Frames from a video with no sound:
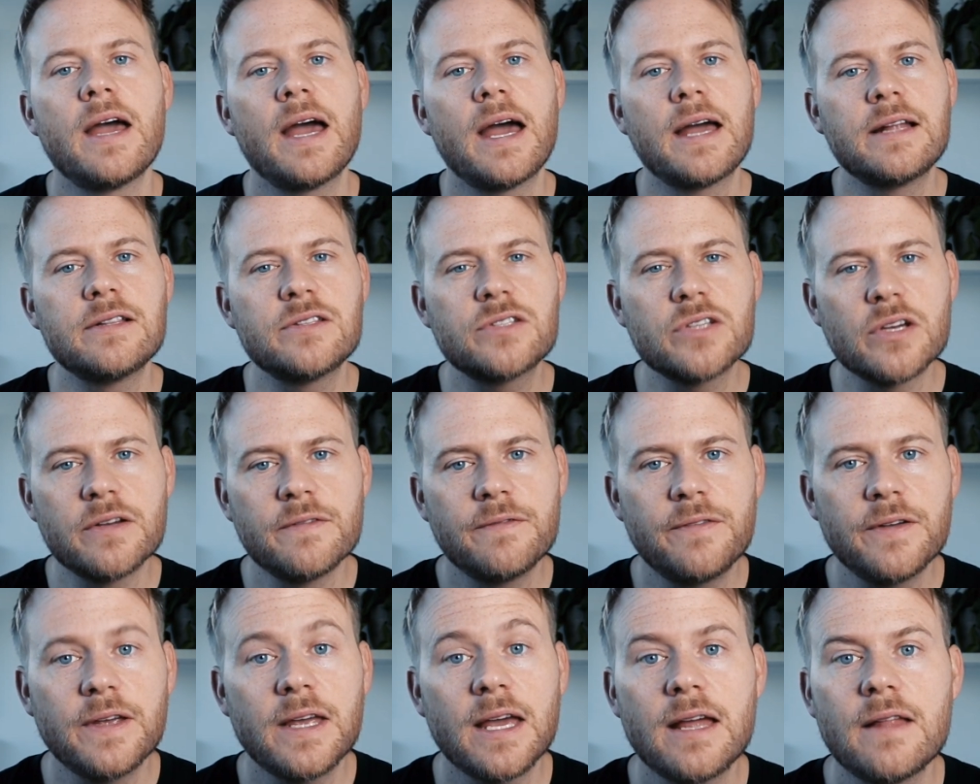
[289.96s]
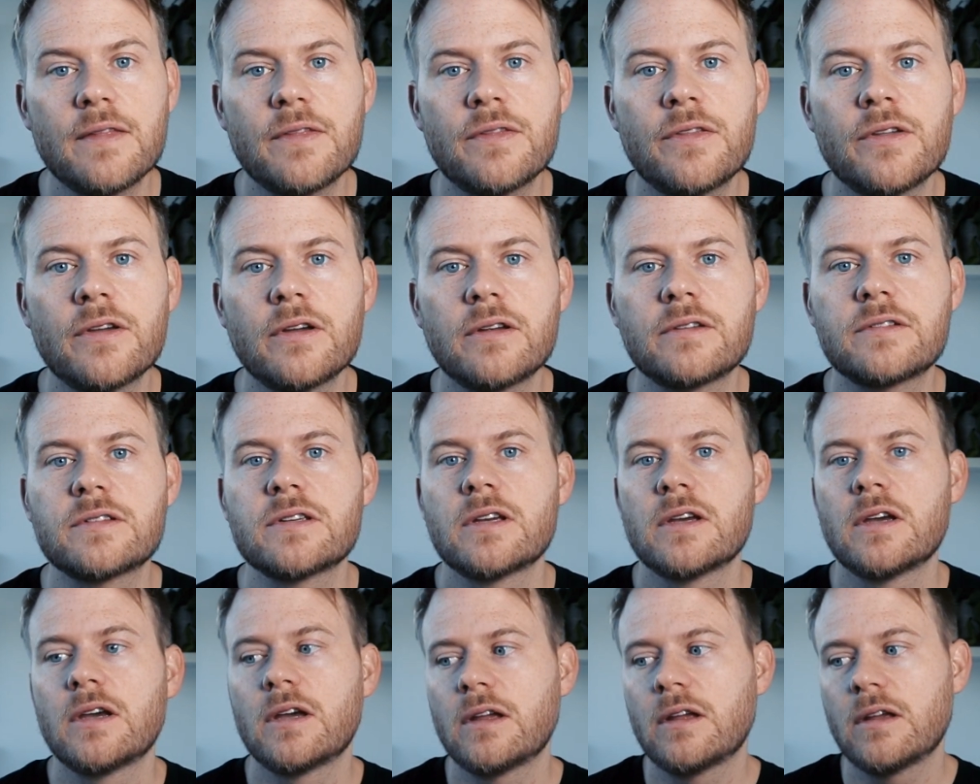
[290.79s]
And don't forget that
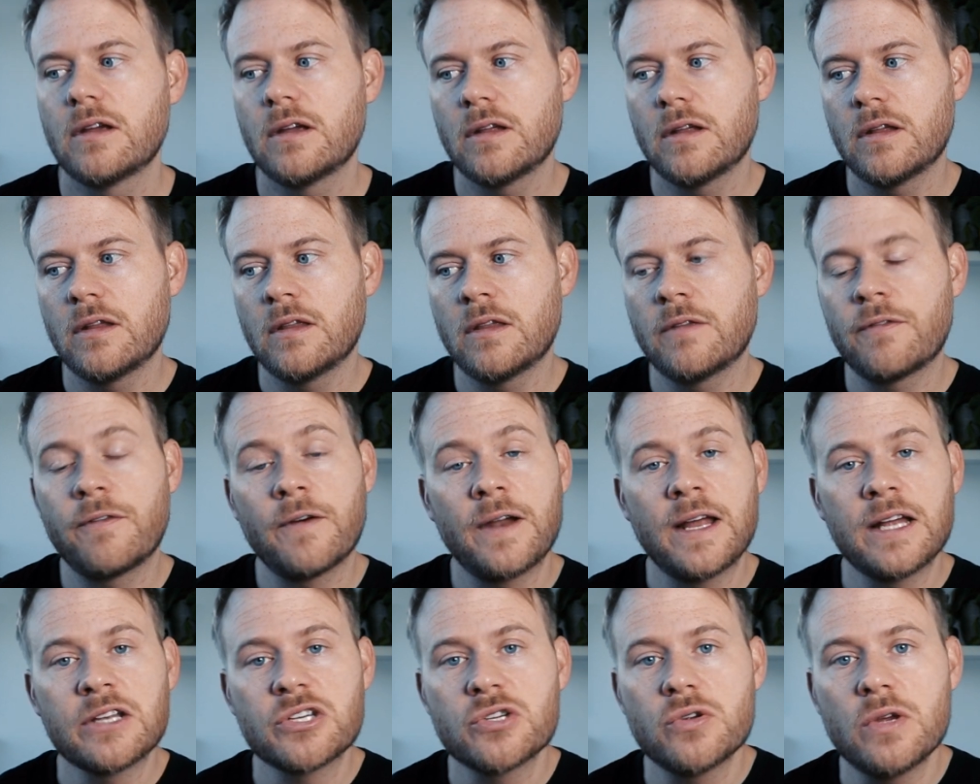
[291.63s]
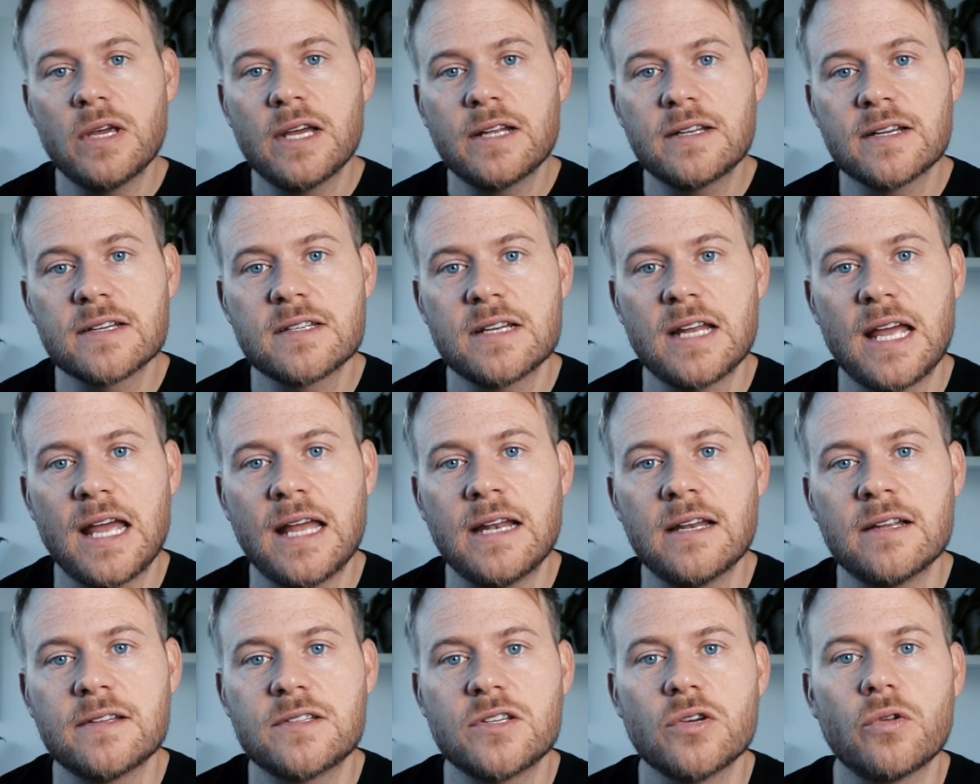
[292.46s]
the financial year doesn't
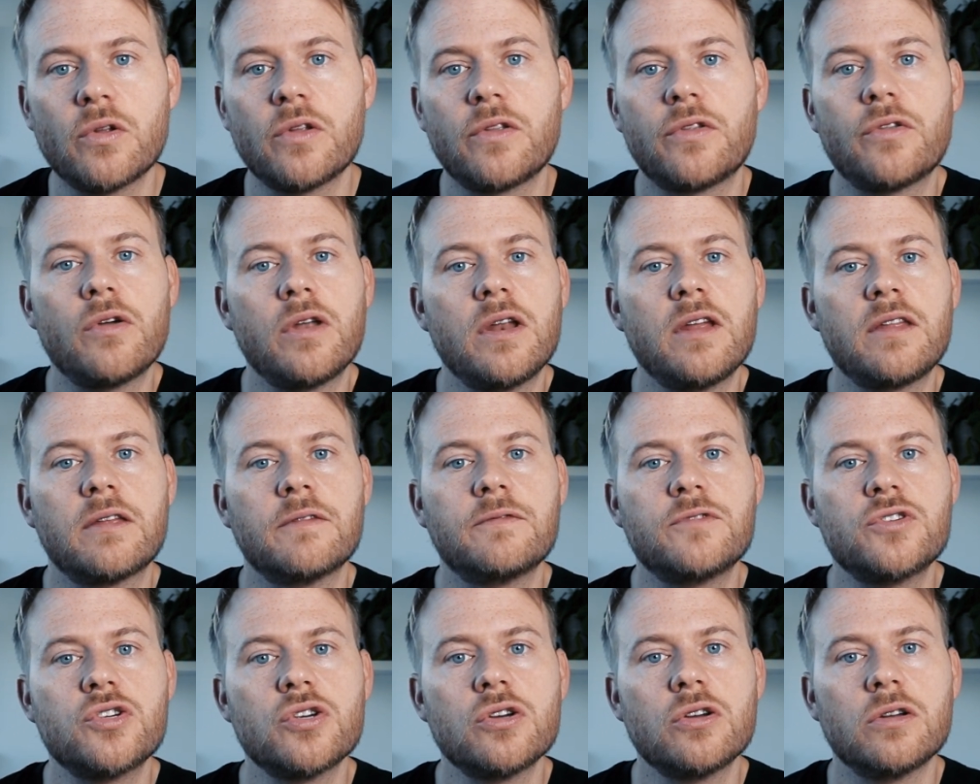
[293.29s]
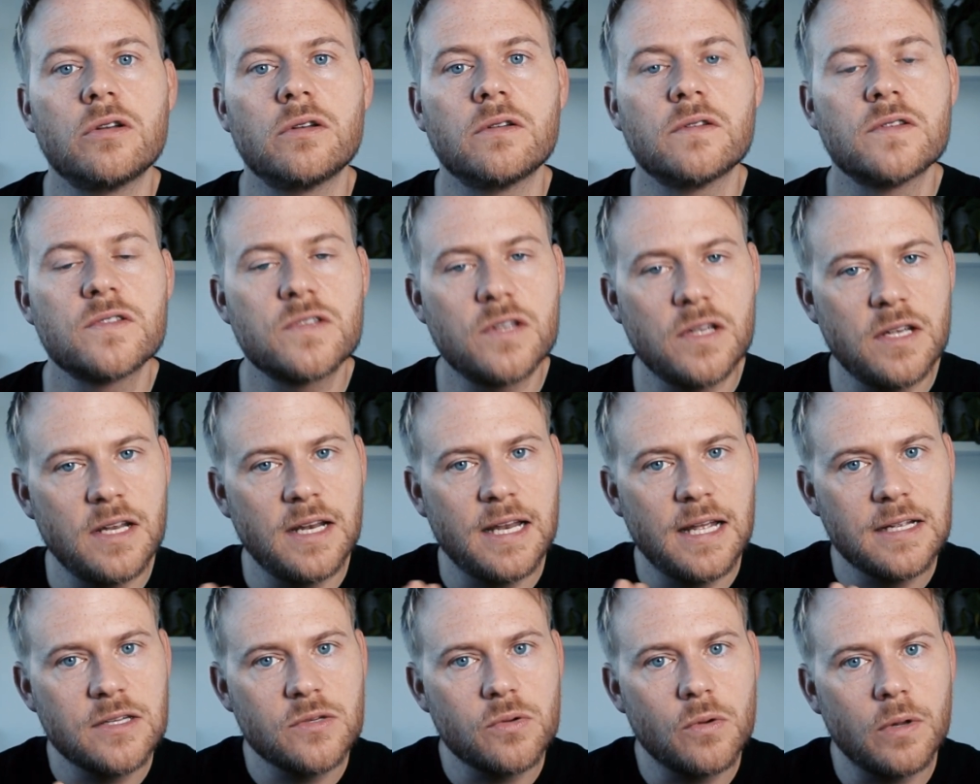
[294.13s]
end until the 30th of June, so you
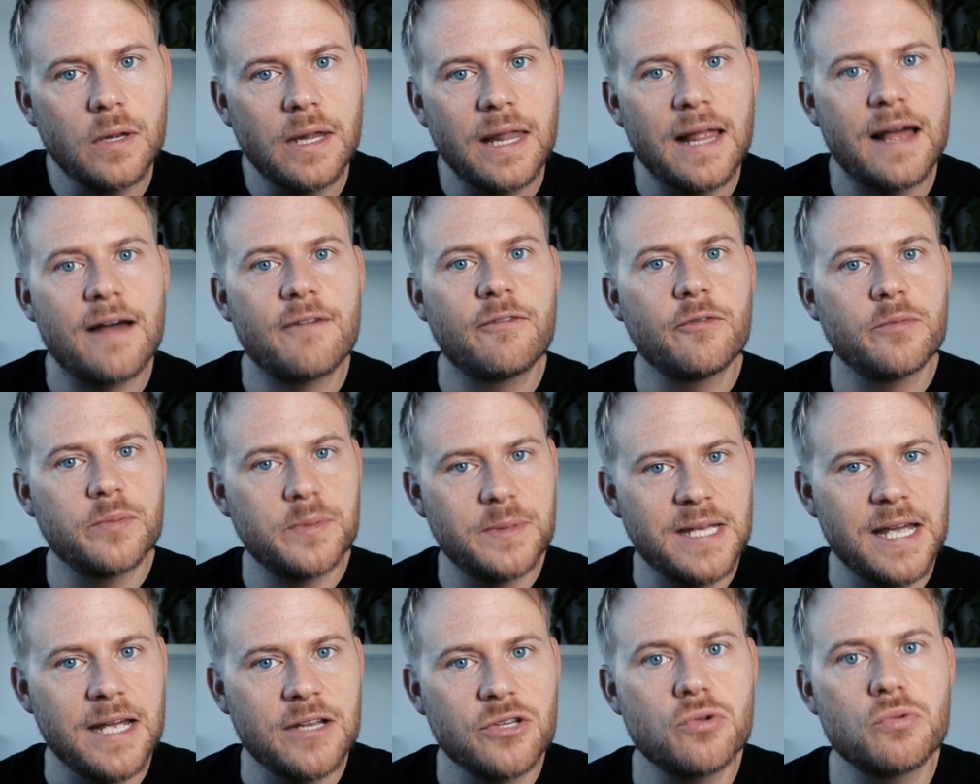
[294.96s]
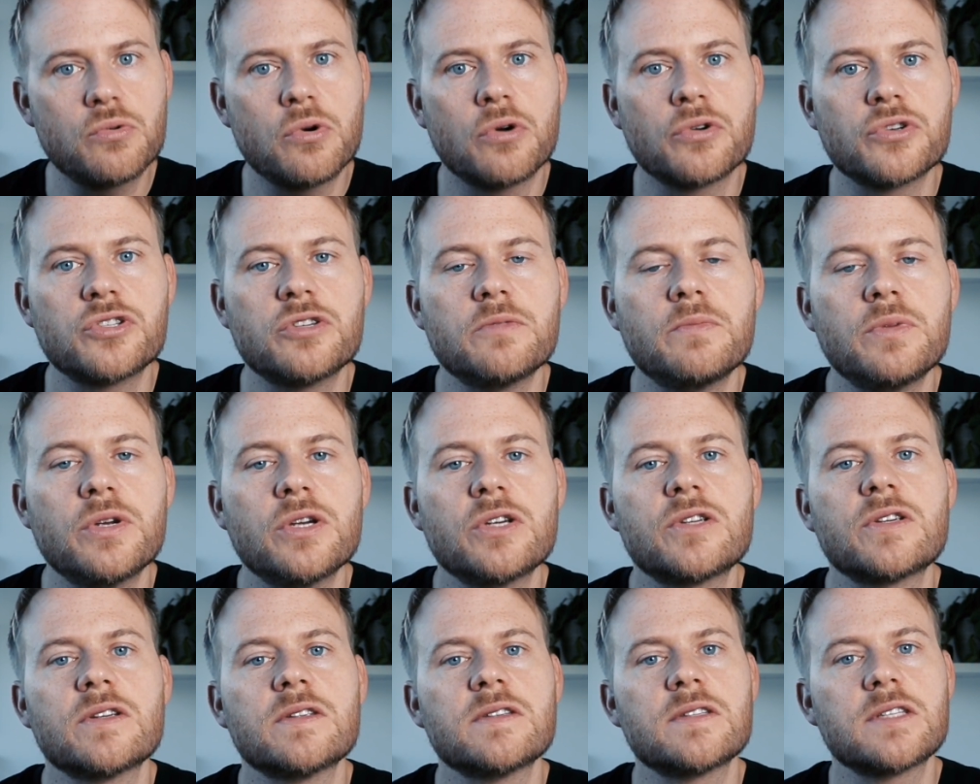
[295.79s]
need to allow for potential
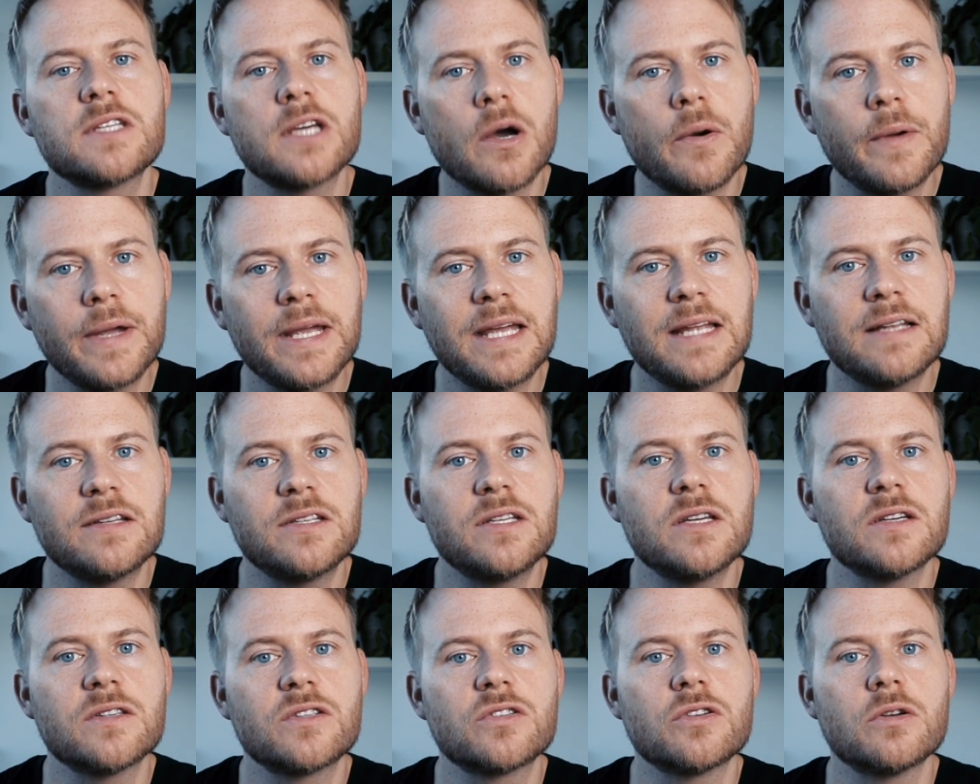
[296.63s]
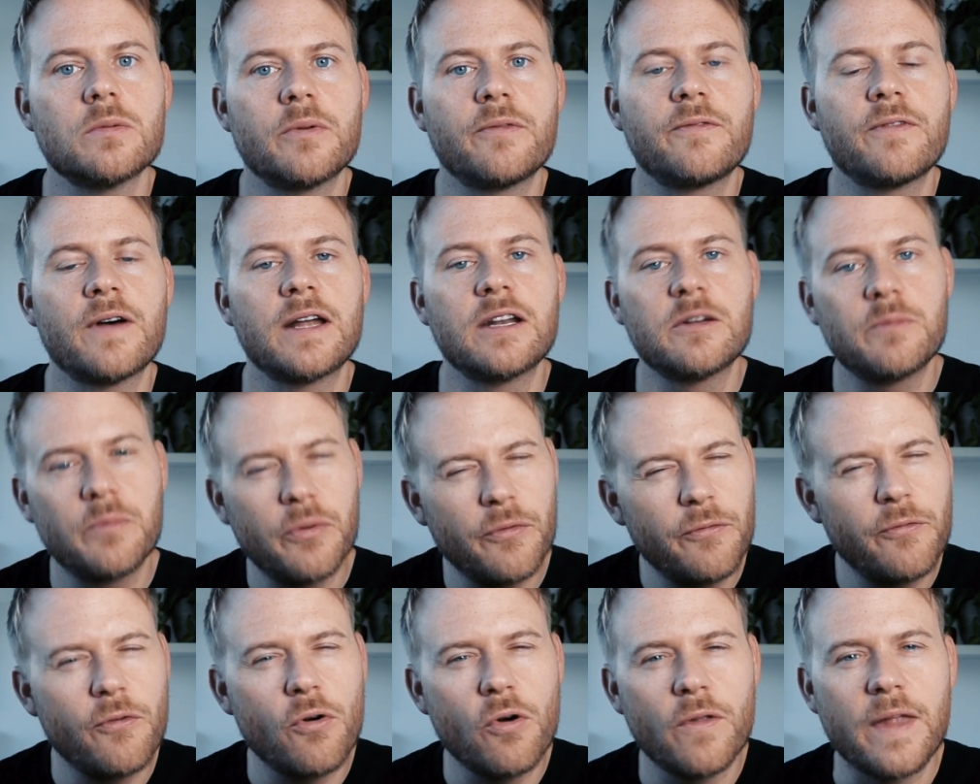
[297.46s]
contributions going into your super fund
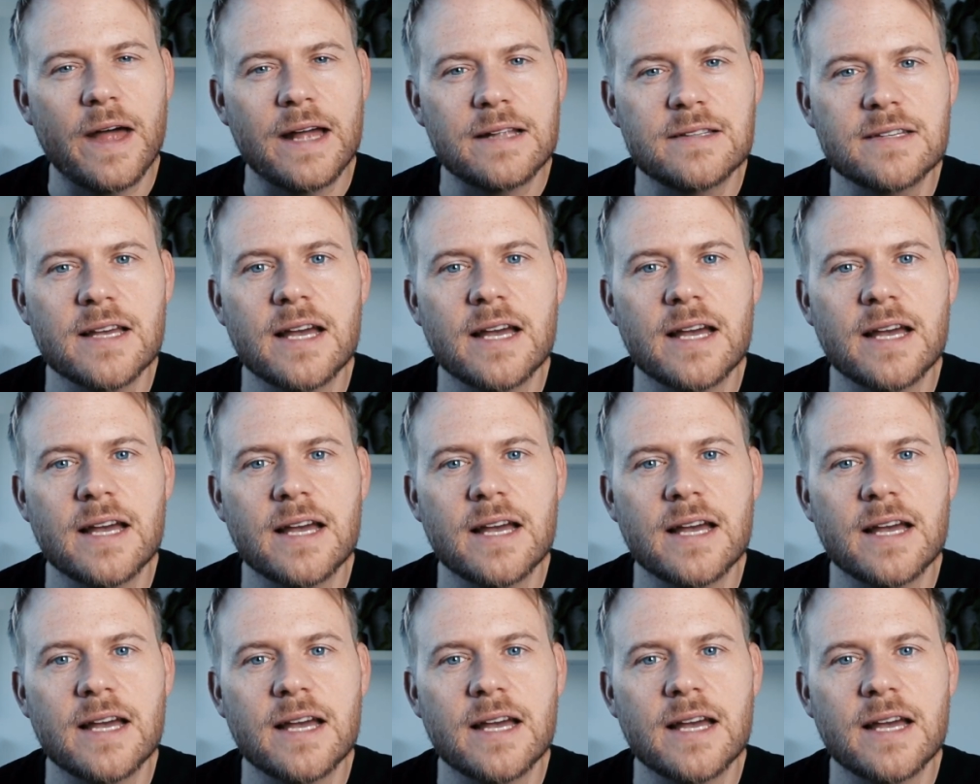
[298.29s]
before that